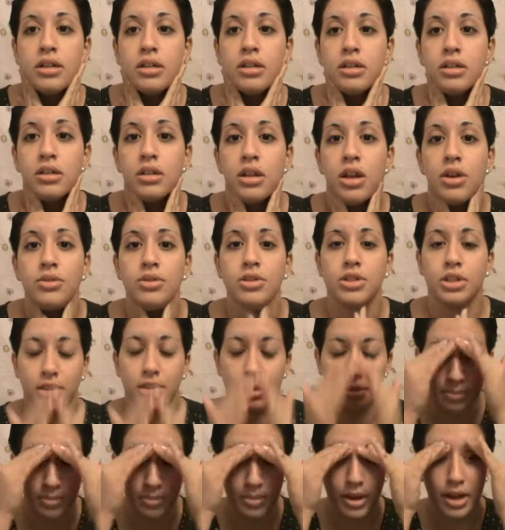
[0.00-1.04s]

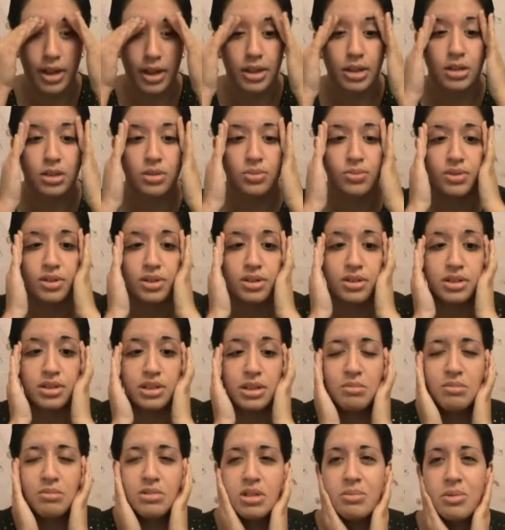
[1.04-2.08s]
lotion, but this one
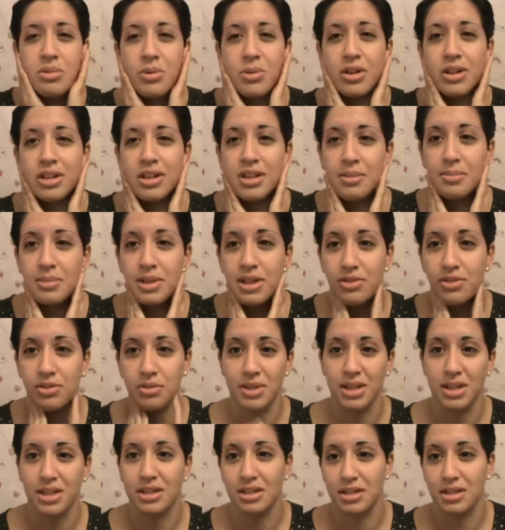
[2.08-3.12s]
seems to be working best for
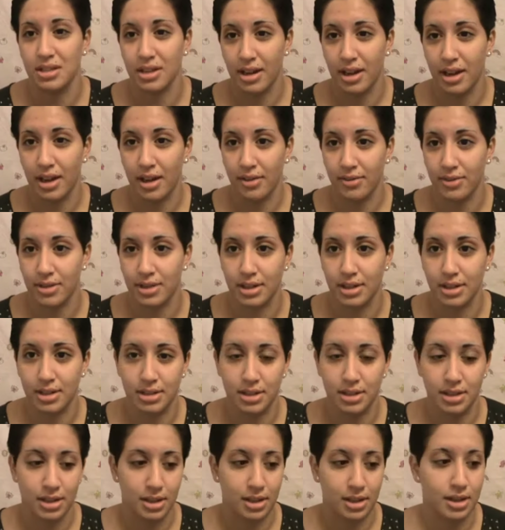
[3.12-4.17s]
me since I have a
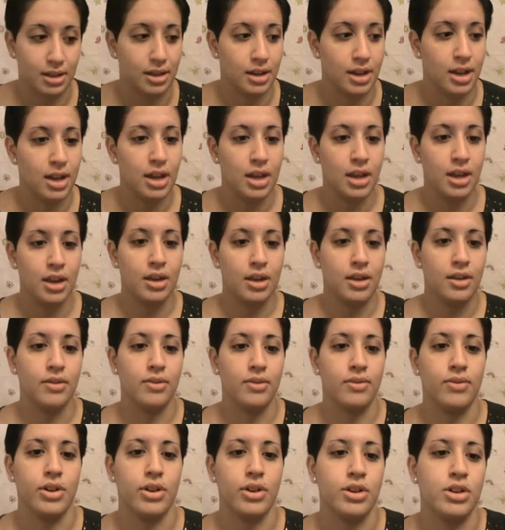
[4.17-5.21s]
tendency to get
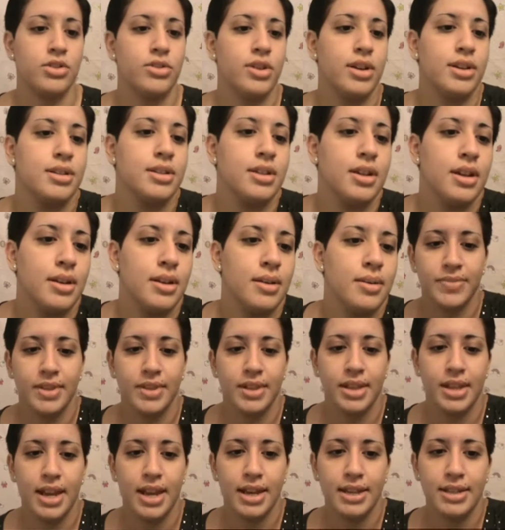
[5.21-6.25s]
very dry skin.
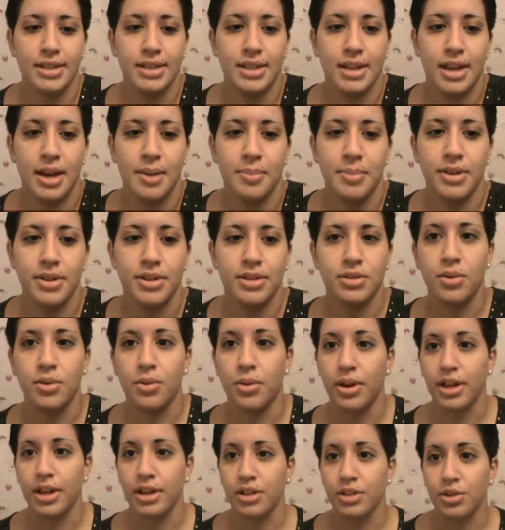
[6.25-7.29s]
Next step is
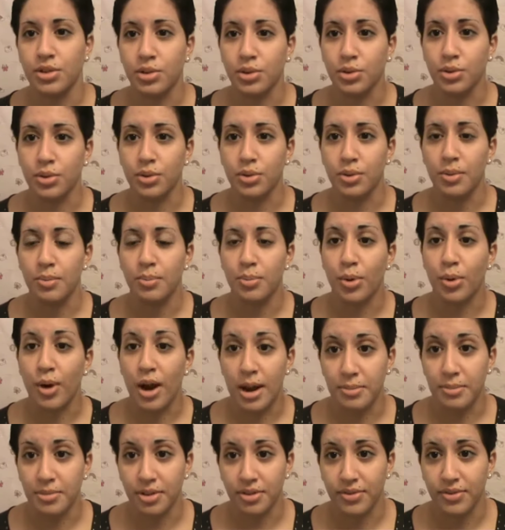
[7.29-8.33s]
going to
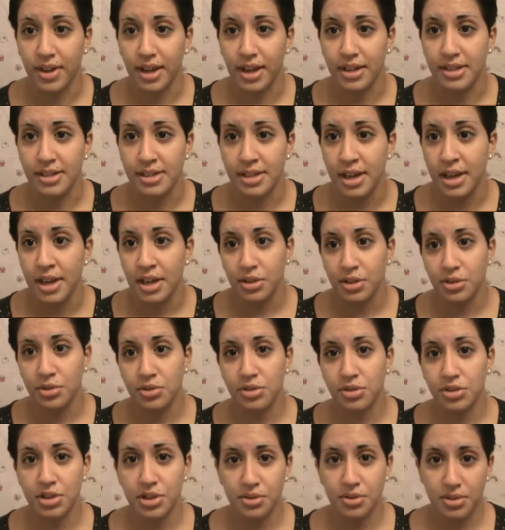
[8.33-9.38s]
prime your face.
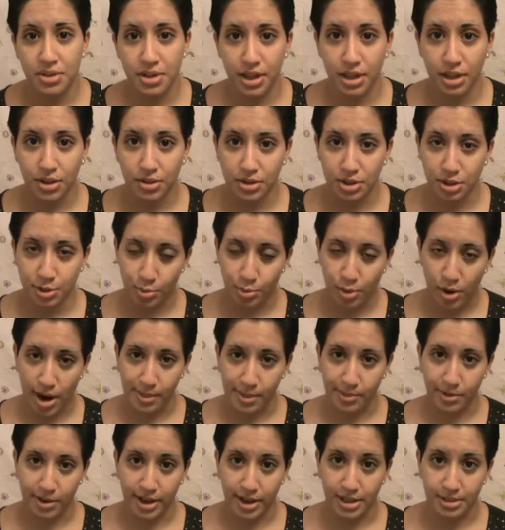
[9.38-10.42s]
Usually you think you just
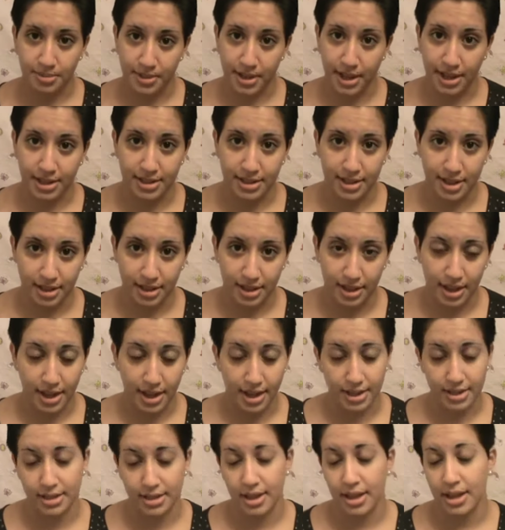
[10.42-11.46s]
prime your eyes, but that's not the
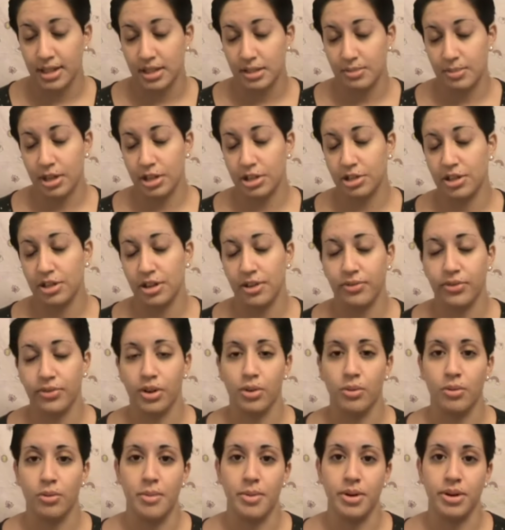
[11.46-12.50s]
case, especially if you're
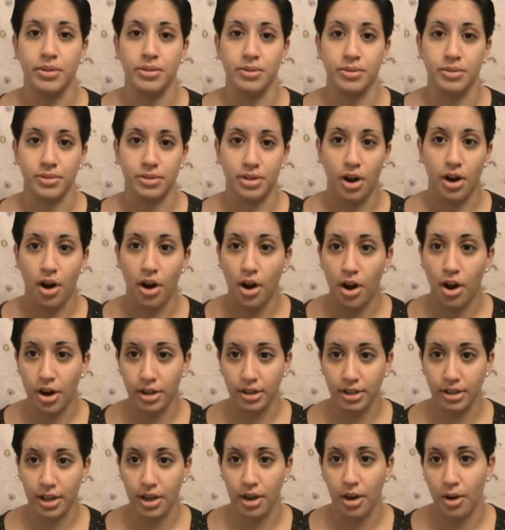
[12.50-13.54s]
a woman who's
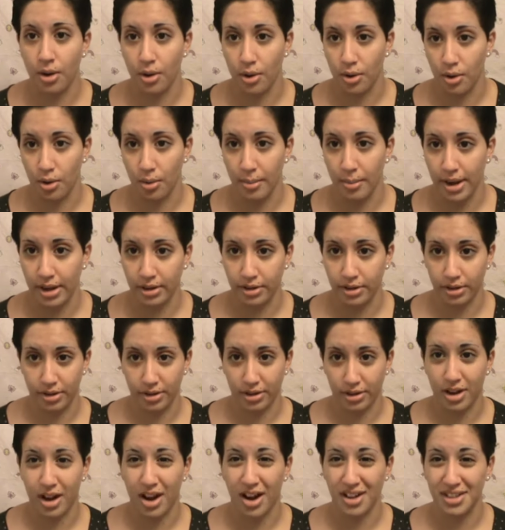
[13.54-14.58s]
hardly home and you're
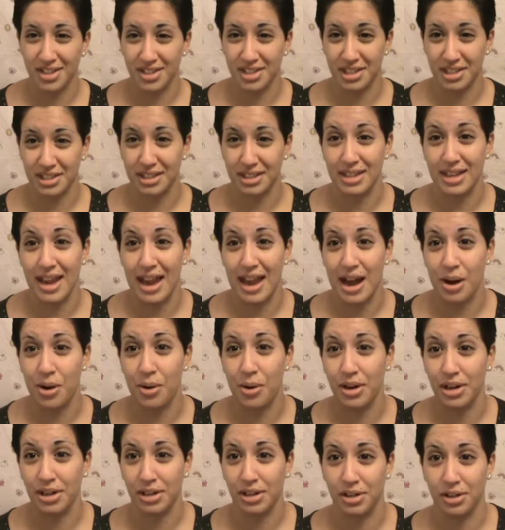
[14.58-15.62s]
constantly out
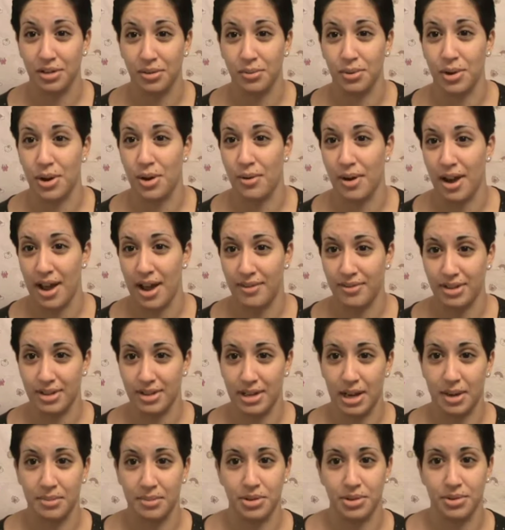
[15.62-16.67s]
and you don't have the
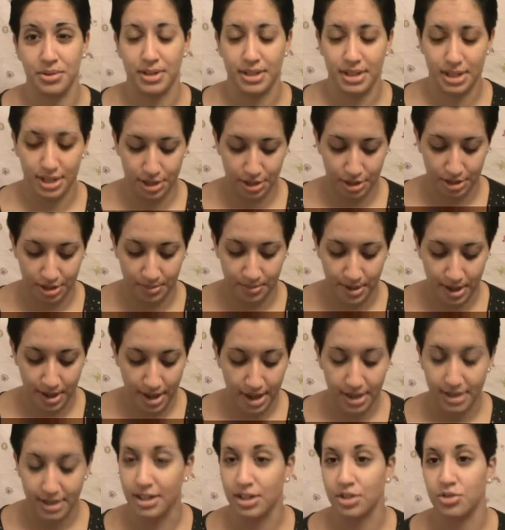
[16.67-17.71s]
time to do a touch-up.
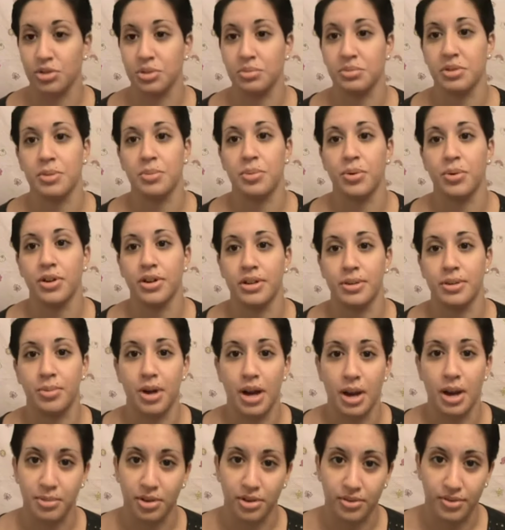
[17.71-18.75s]
It's extremely important to
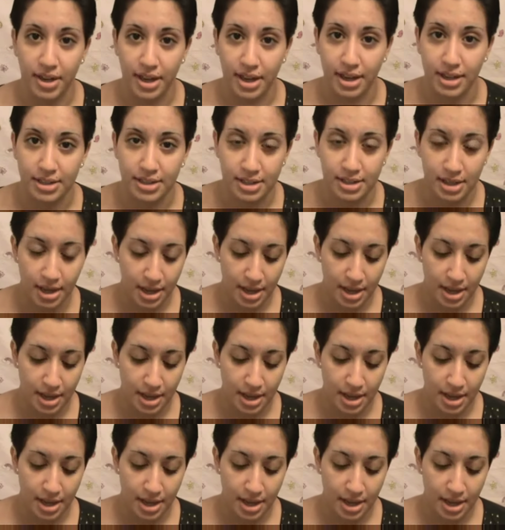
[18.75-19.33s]
prime your face